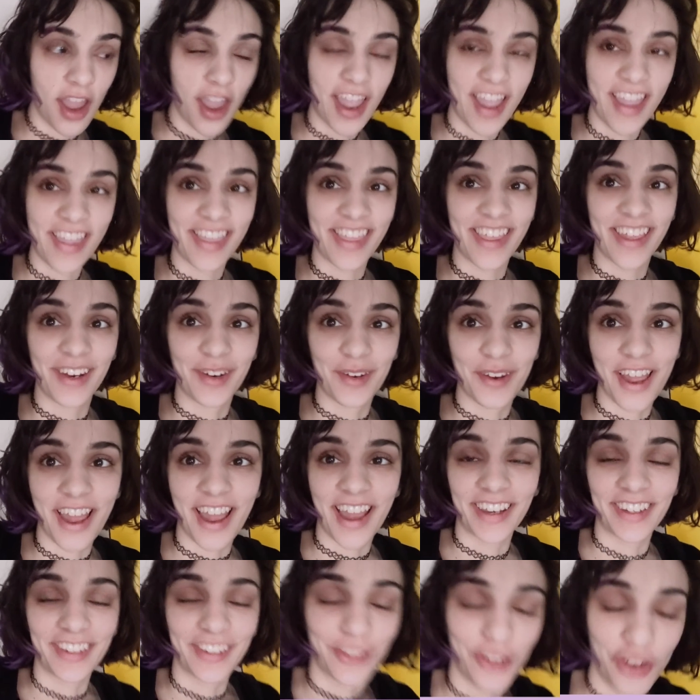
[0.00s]
and then
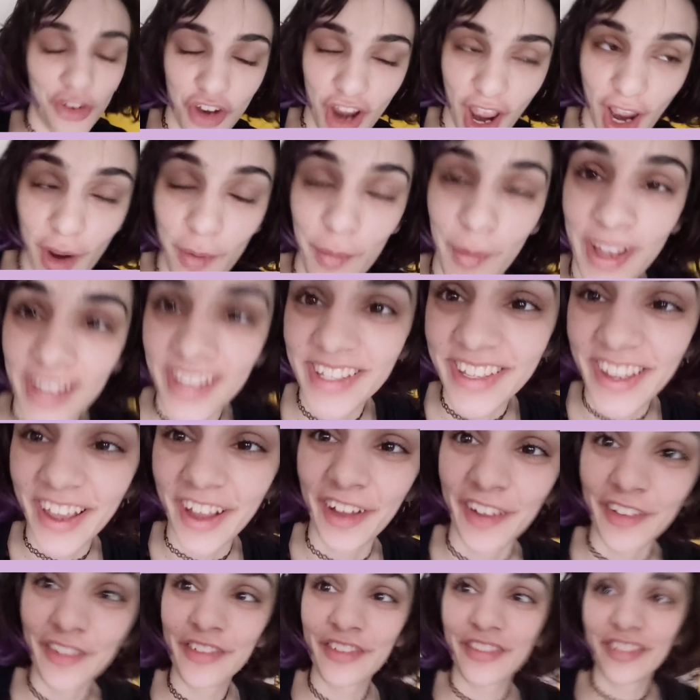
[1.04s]
had to check myself
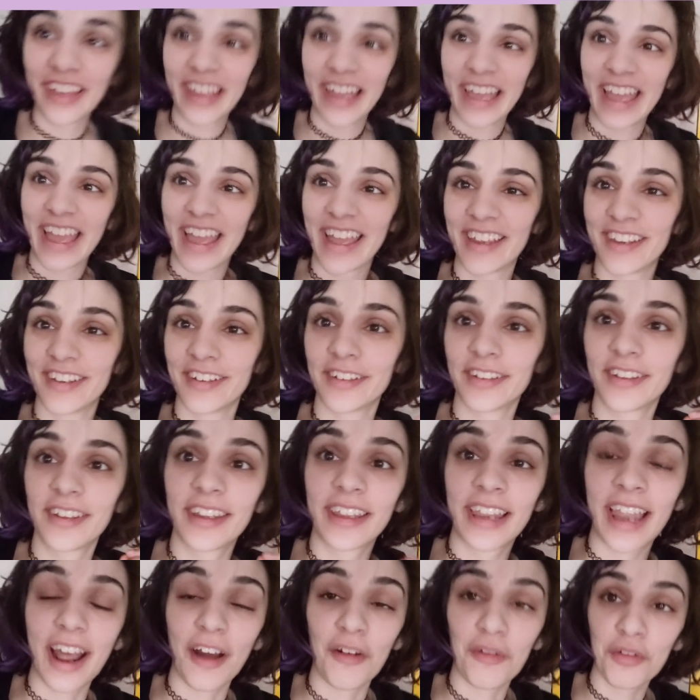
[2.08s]
and
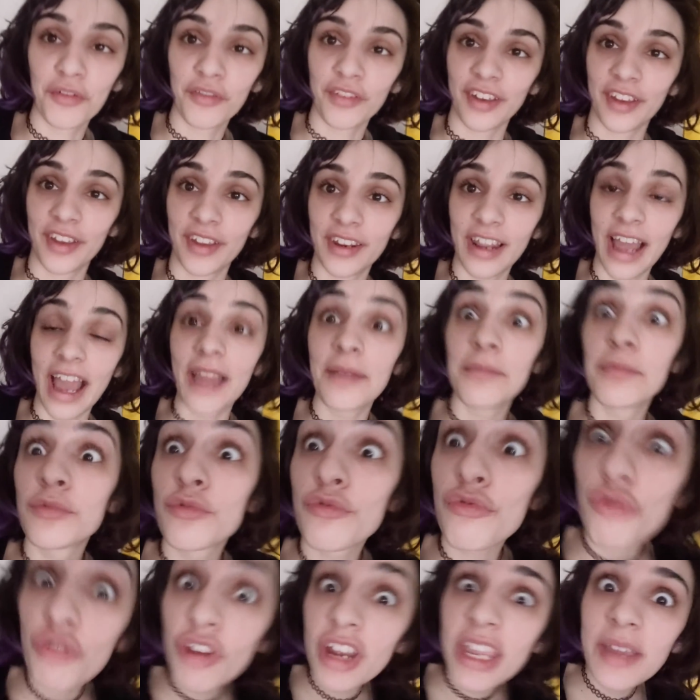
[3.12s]
get out of it. I'm
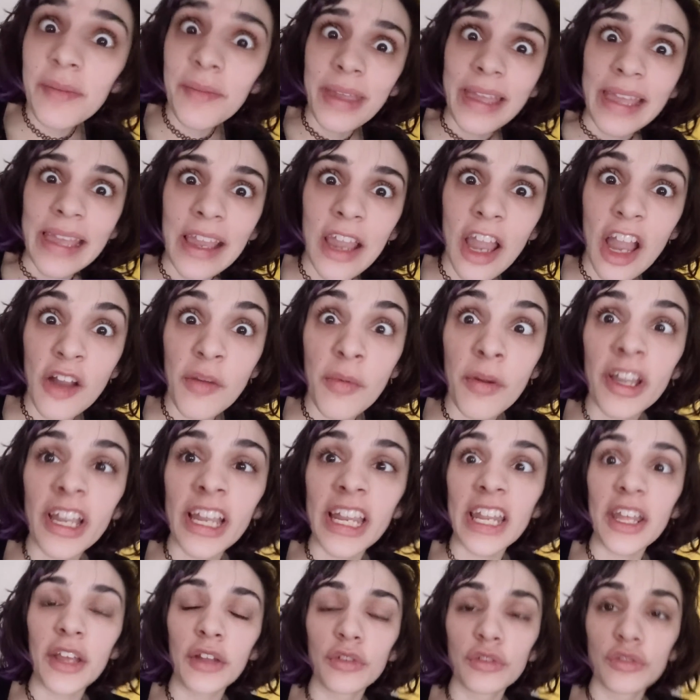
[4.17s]
dreaming about
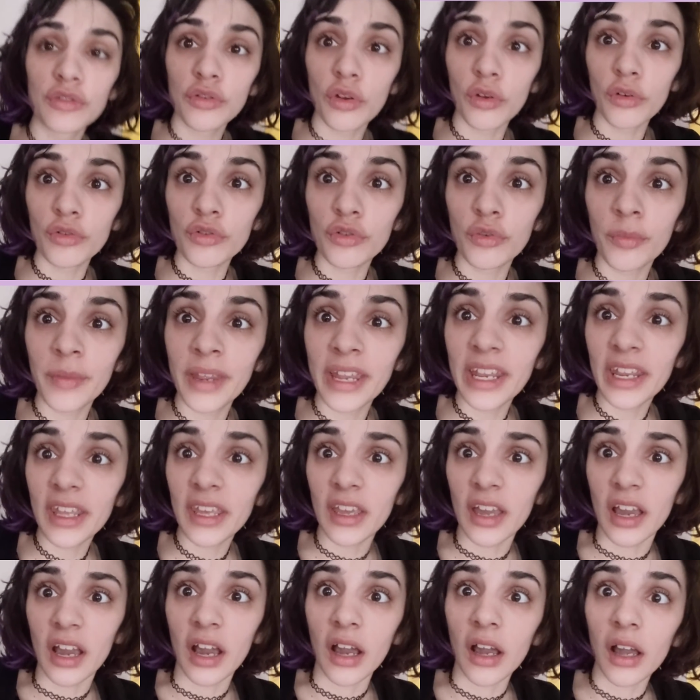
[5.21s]
getting on social
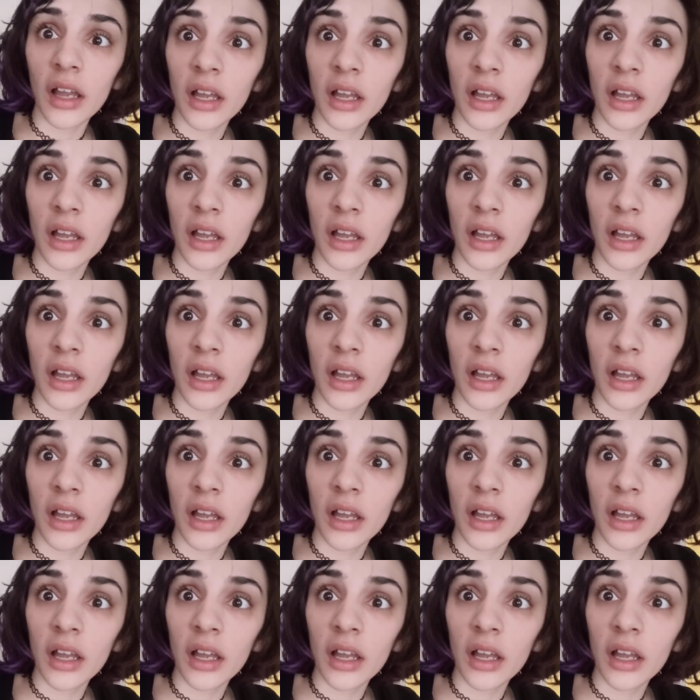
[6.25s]
media.